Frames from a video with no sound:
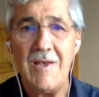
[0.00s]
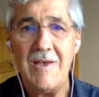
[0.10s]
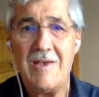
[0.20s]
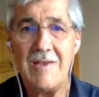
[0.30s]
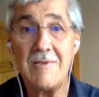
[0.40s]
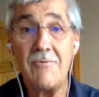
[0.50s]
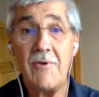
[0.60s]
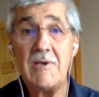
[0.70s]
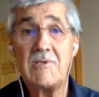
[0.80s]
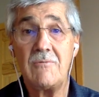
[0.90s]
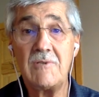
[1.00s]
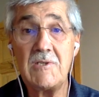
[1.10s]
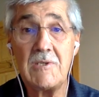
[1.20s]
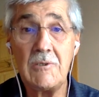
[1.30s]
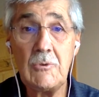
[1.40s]
In the face of
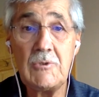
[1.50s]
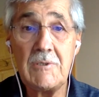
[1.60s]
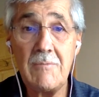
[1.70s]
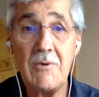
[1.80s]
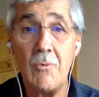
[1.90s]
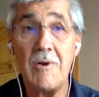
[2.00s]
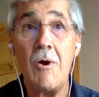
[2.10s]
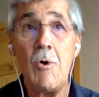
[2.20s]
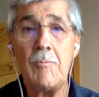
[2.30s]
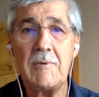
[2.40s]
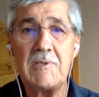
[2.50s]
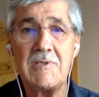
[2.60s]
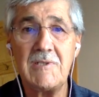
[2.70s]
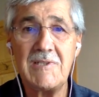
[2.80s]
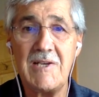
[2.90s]
disillusionment, when
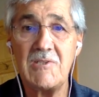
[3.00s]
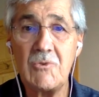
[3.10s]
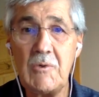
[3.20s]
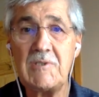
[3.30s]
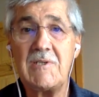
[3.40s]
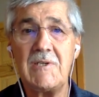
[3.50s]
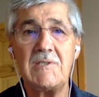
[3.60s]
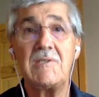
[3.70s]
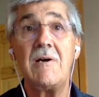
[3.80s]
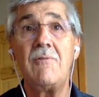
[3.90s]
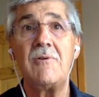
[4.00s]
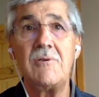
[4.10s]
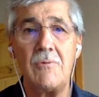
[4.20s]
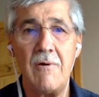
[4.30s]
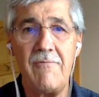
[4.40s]
hopelessness has twisted itself
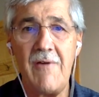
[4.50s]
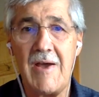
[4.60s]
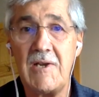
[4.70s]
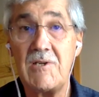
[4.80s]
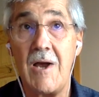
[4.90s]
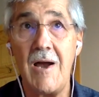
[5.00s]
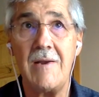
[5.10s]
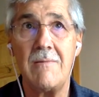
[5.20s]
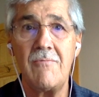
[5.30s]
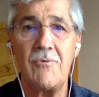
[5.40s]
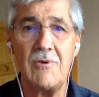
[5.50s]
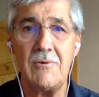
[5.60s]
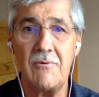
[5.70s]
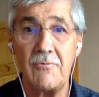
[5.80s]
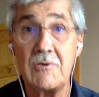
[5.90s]
into a faddish item for
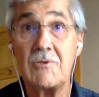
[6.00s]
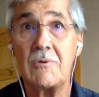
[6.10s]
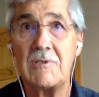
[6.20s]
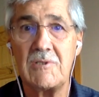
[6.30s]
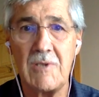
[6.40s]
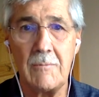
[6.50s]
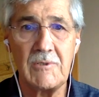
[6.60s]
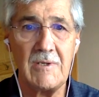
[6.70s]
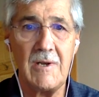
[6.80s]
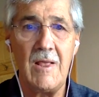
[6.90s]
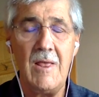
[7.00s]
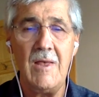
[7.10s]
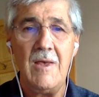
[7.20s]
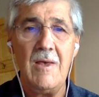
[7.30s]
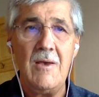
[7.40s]
universal consumption,
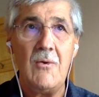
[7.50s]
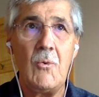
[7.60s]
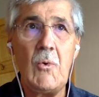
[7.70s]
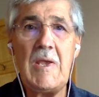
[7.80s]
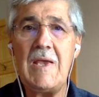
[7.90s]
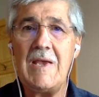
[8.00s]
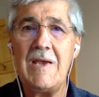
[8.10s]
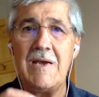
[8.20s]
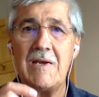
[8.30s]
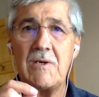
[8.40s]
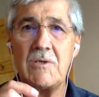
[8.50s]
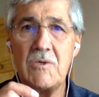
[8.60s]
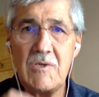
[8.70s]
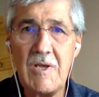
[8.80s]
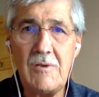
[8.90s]
we
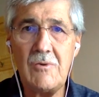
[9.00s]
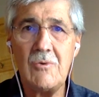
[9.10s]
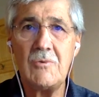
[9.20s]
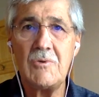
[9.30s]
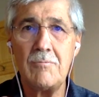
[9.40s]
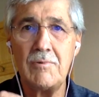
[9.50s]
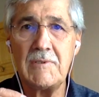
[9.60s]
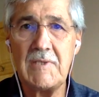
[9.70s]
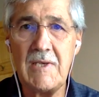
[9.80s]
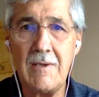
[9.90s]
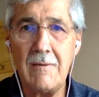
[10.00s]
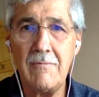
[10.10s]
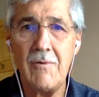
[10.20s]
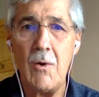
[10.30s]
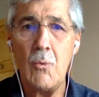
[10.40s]
continue to believe.
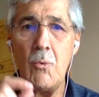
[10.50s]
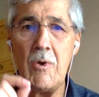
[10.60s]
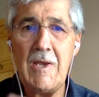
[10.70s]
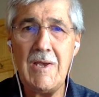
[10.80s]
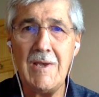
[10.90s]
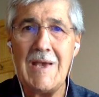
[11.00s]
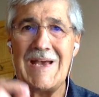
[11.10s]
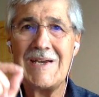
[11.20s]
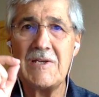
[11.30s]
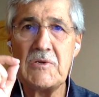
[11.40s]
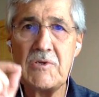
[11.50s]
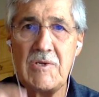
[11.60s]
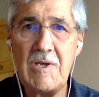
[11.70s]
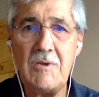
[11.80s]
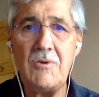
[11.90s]
We
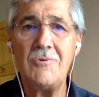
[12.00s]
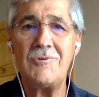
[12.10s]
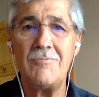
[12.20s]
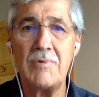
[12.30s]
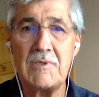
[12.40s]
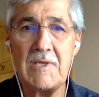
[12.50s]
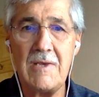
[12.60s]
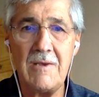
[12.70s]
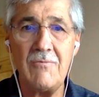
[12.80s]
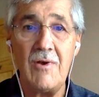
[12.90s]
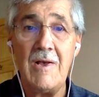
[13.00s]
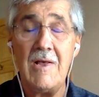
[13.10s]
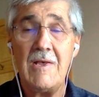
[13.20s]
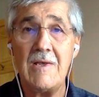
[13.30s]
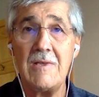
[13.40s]
continue to believe
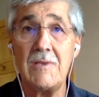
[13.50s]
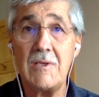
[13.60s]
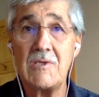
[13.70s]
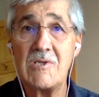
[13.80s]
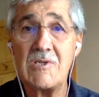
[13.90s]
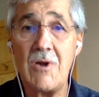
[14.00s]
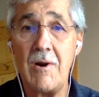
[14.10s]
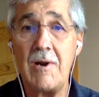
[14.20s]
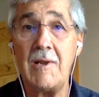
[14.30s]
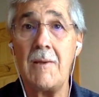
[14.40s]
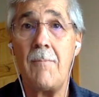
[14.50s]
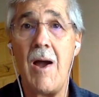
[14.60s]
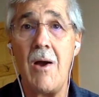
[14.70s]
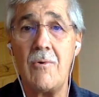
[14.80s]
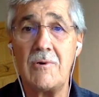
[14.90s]
in the startling
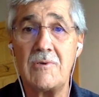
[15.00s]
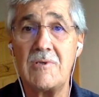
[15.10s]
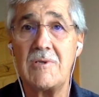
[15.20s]
powers